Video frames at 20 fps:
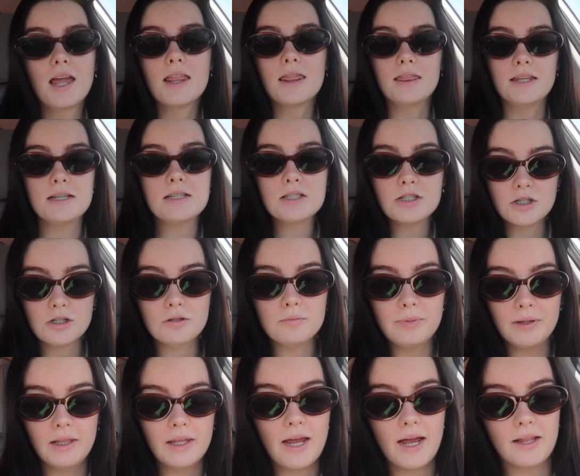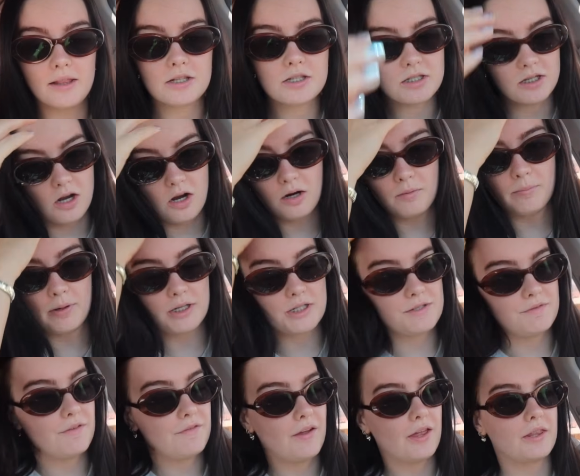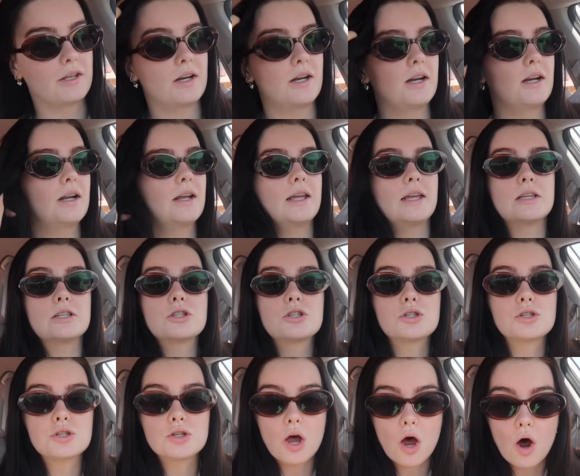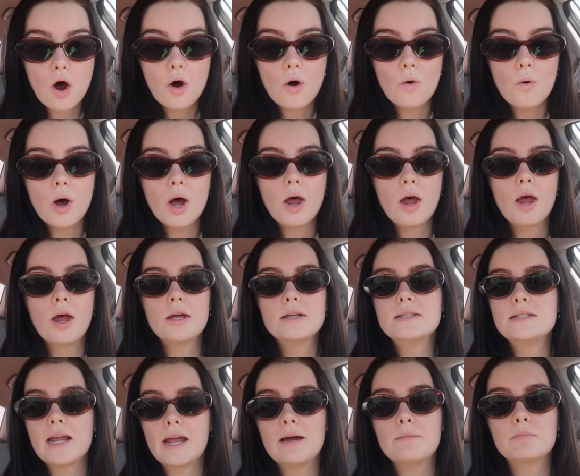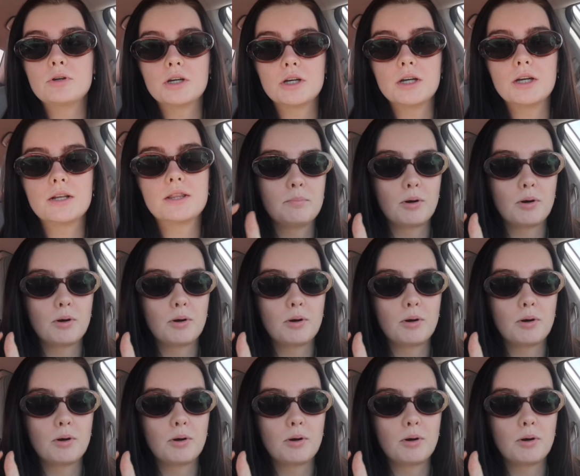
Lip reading: This new Billie Eilish song, Birds of a Feather, is so damn good.